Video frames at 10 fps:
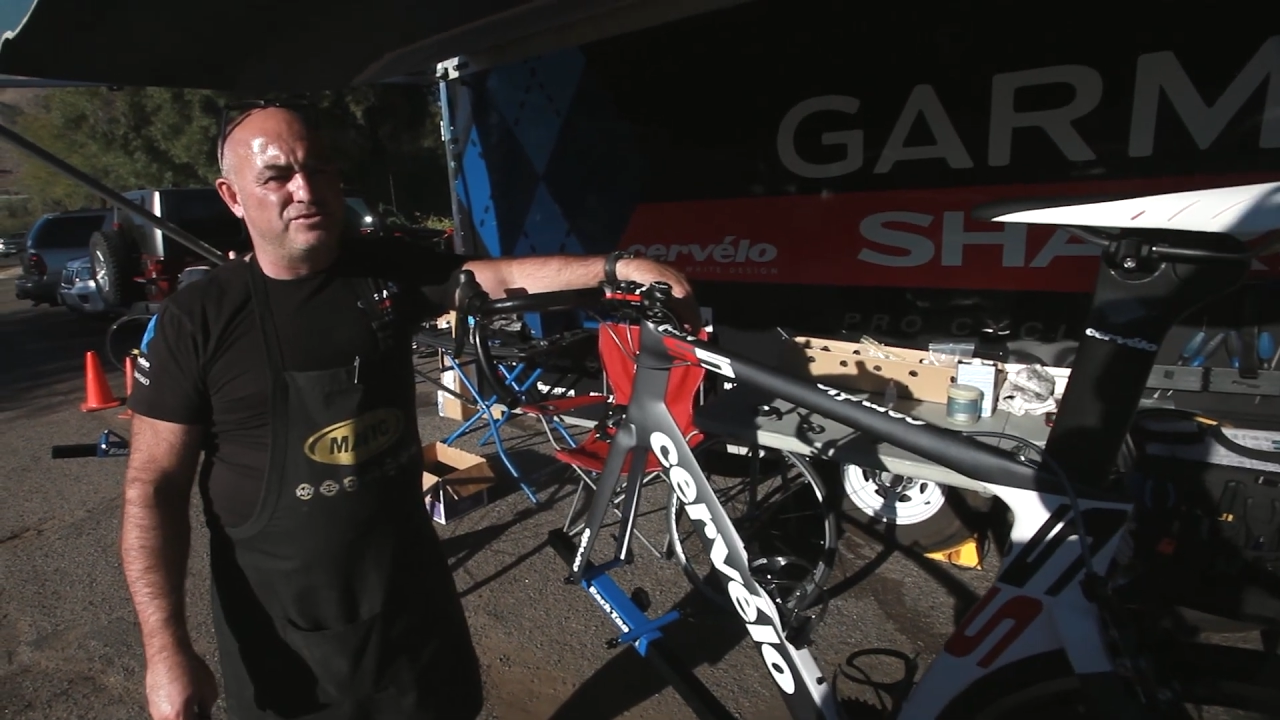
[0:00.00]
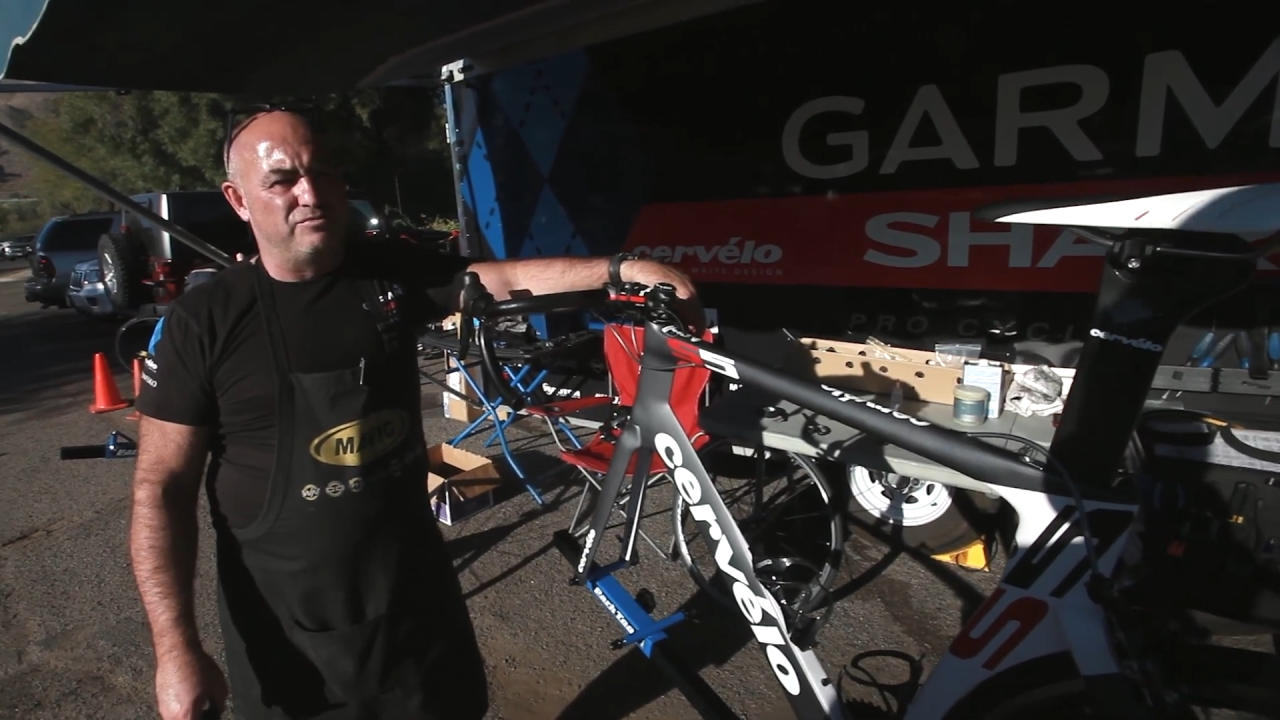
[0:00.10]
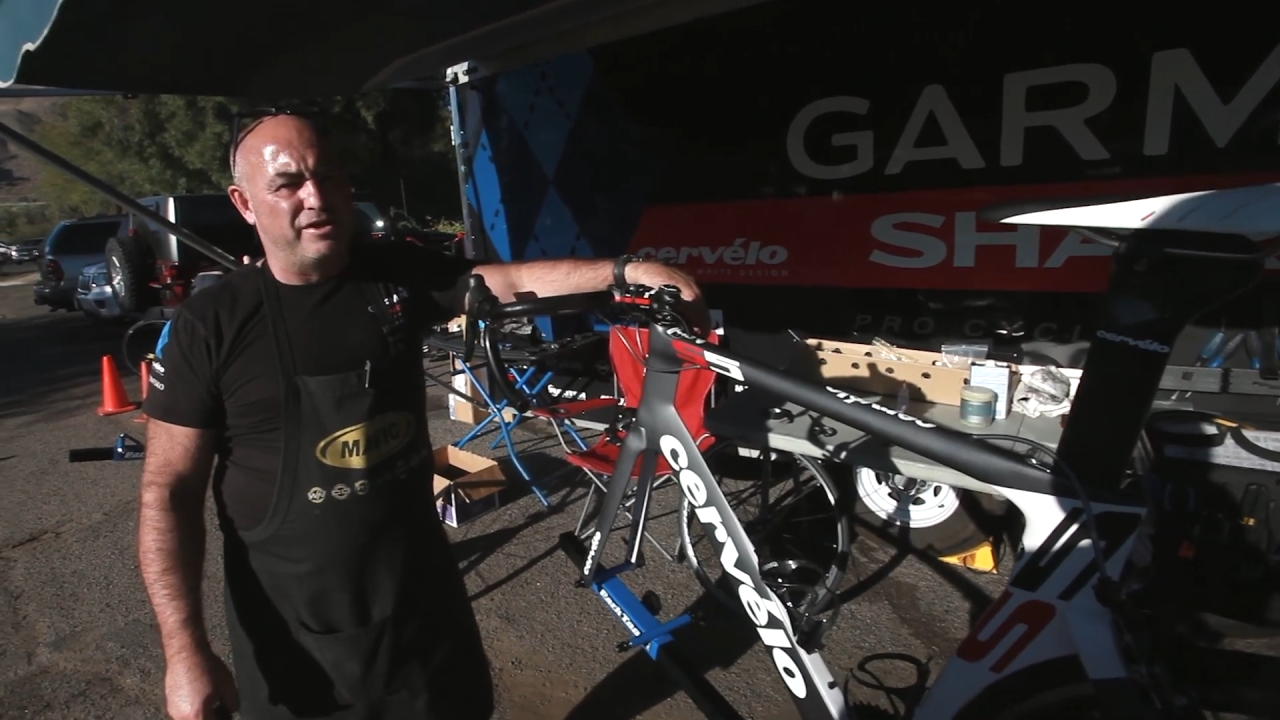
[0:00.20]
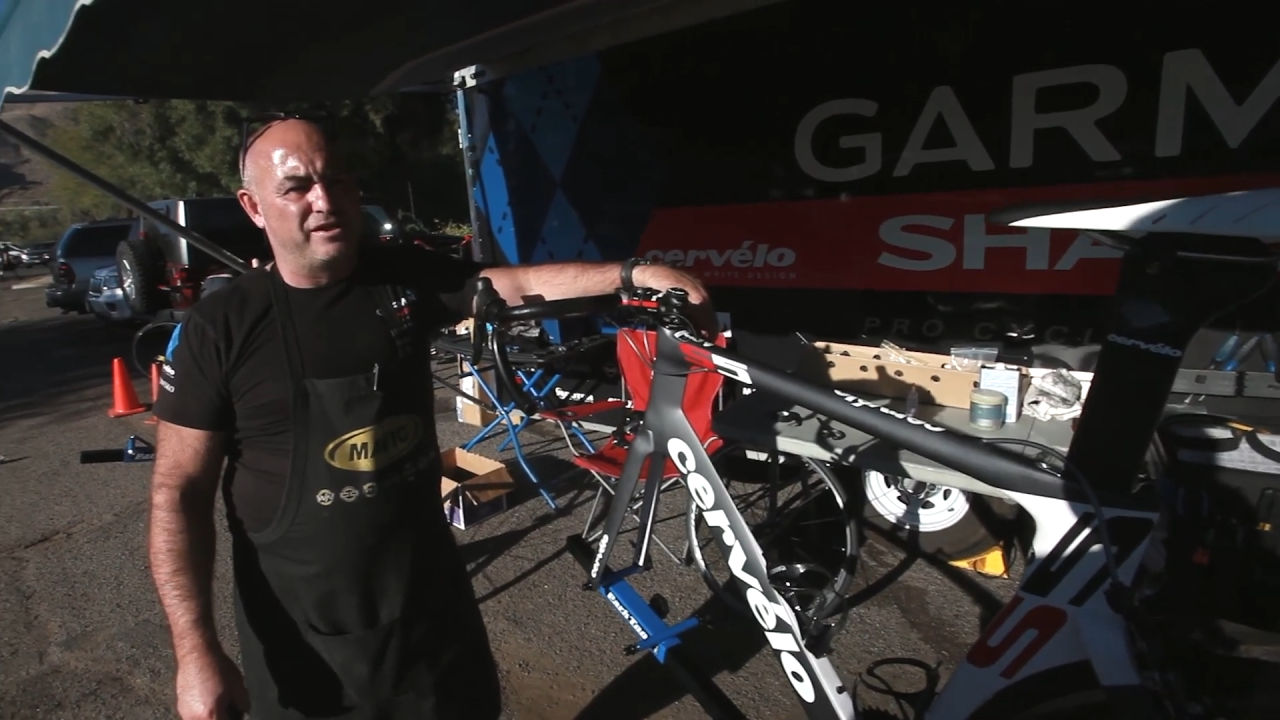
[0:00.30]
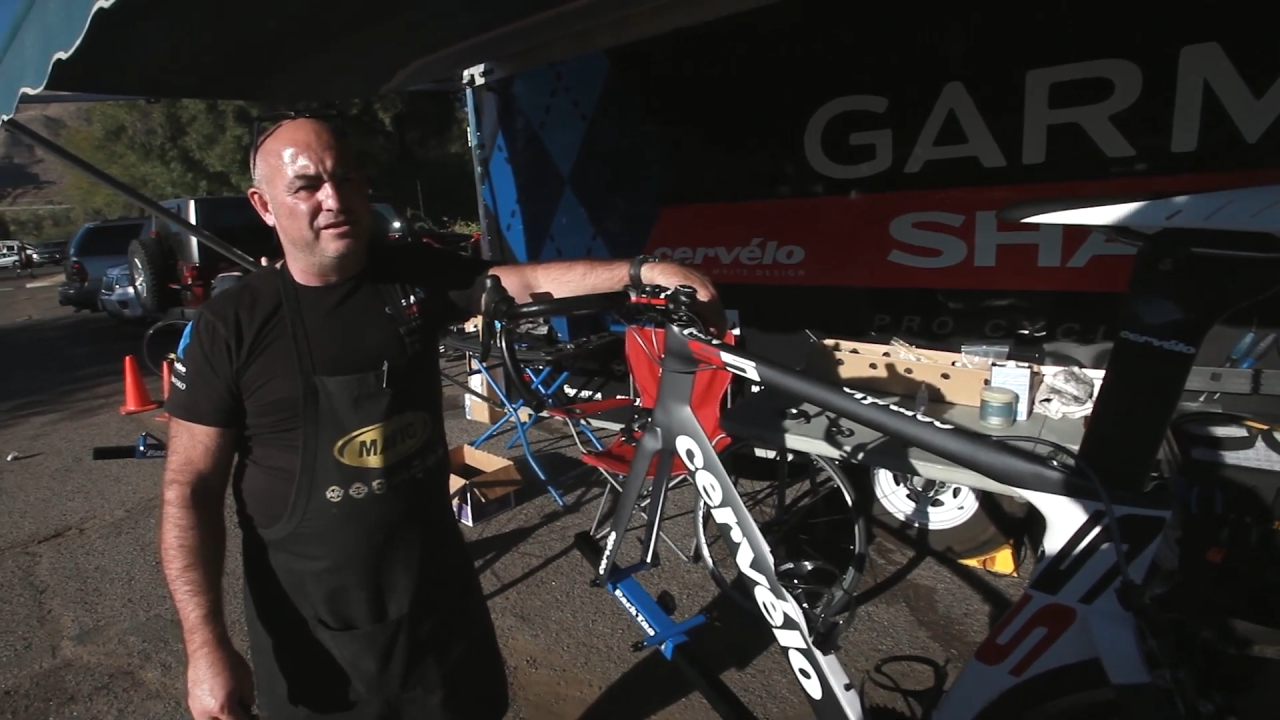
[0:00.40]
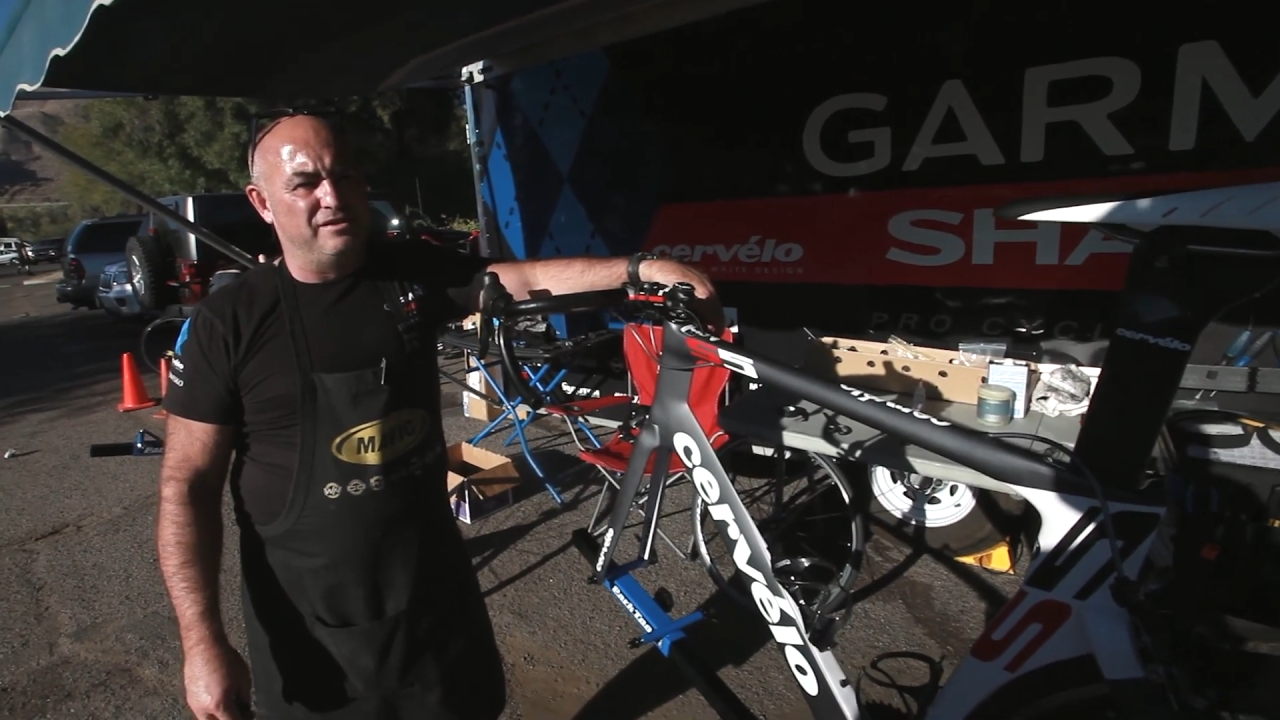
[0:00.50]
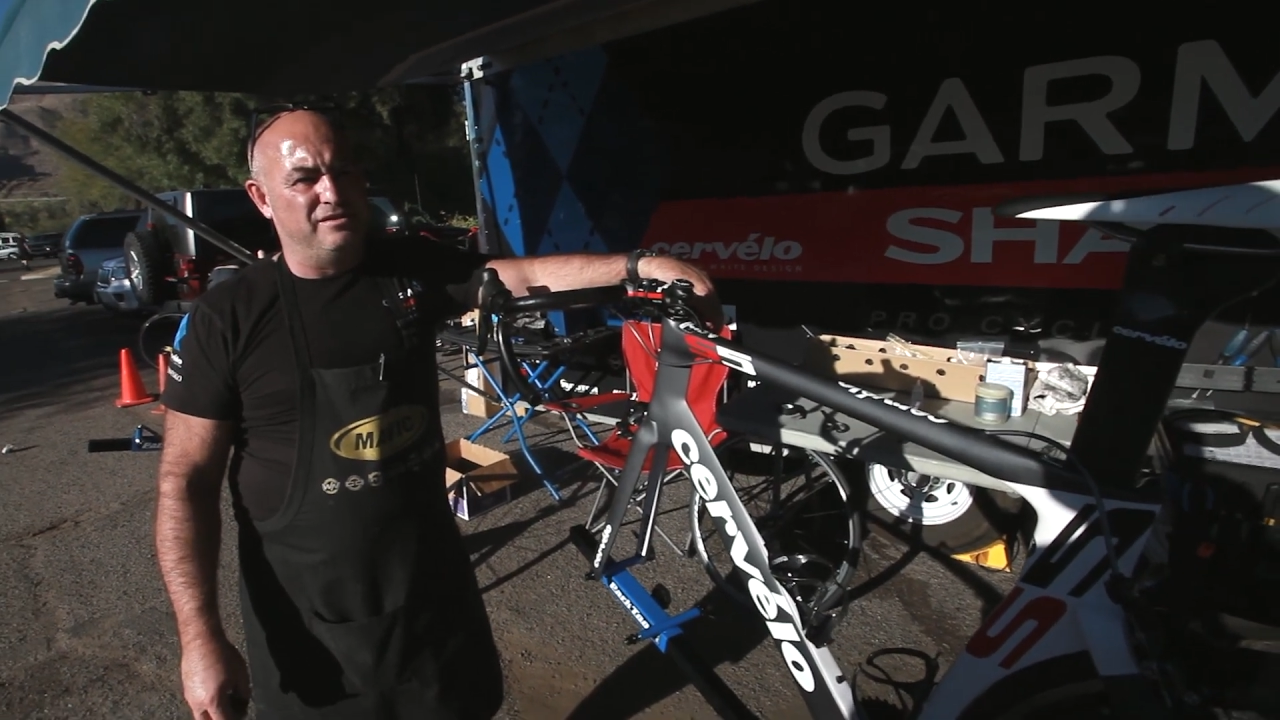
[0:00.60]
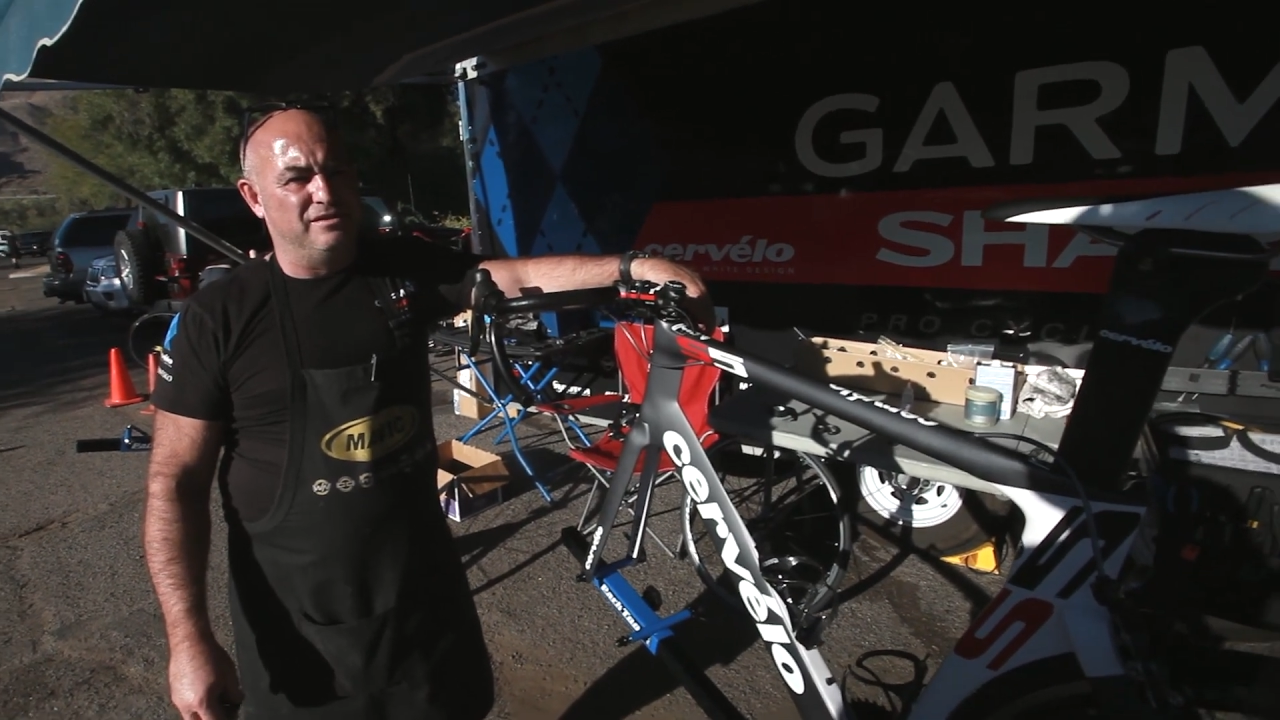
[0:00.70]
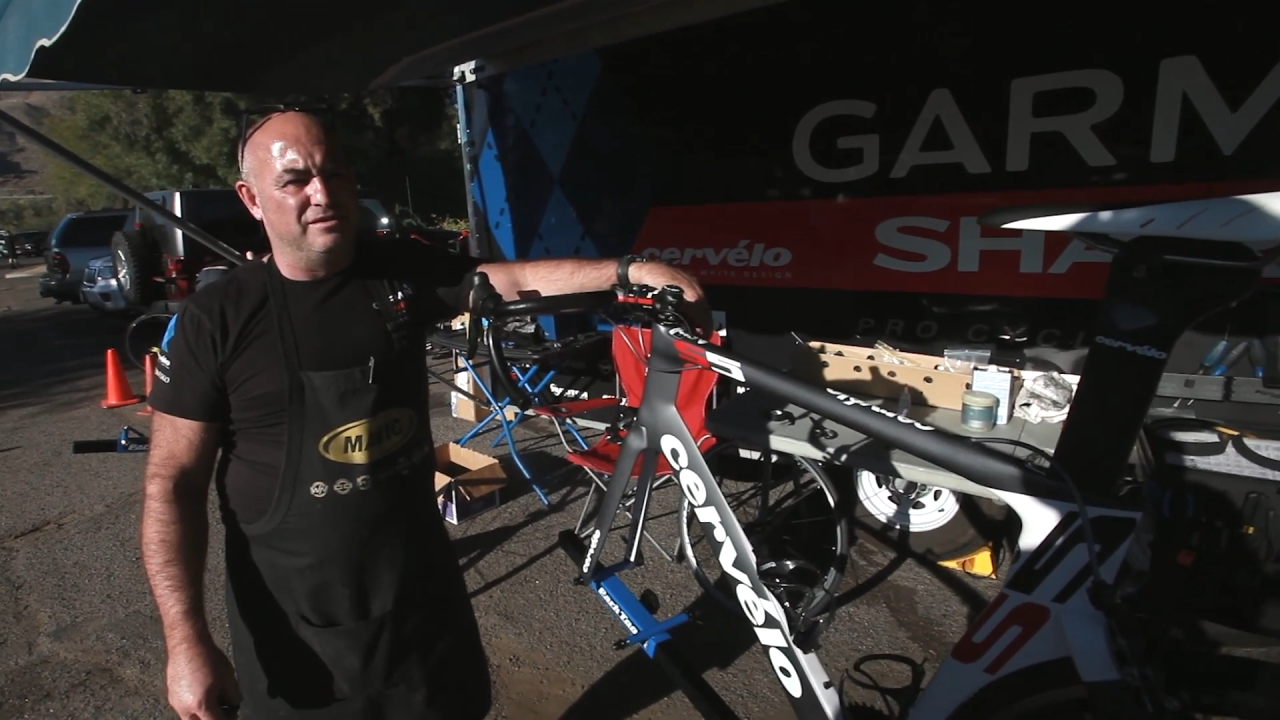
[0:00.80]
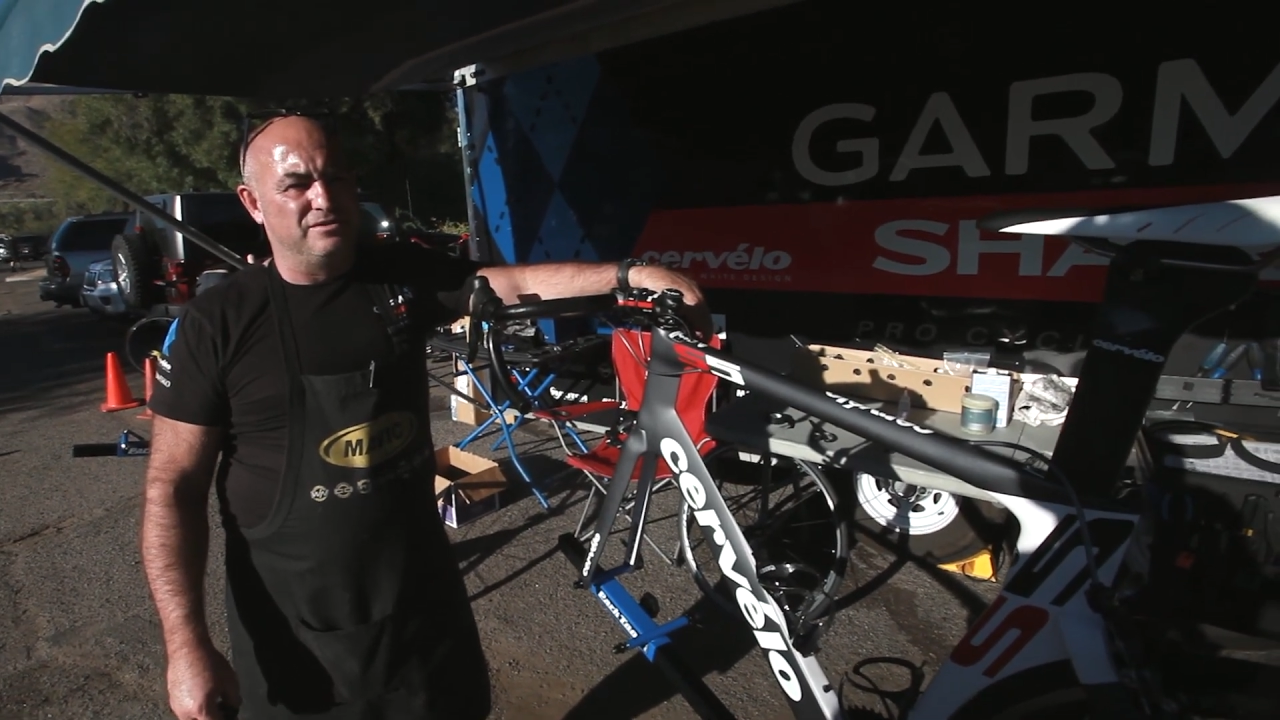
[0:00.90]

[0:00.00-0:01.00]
directly uh,